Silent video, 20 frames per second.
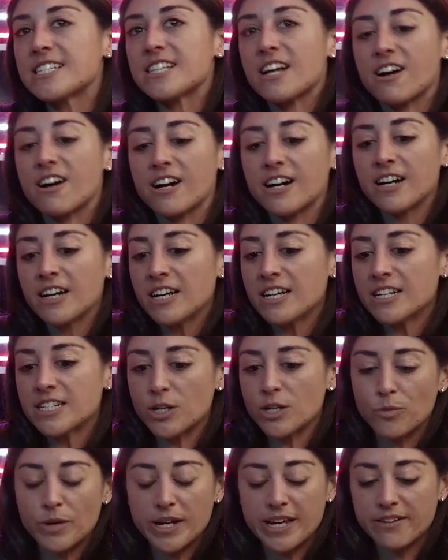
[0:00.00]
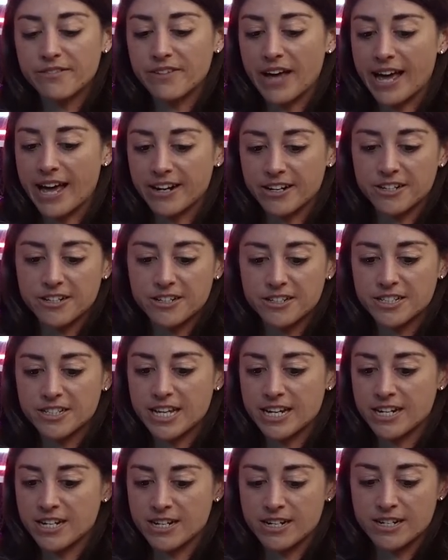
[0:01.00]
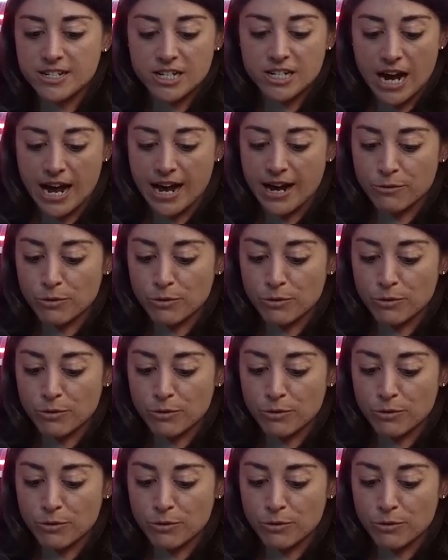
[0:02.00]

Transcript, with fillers: Our So we have editors and uh,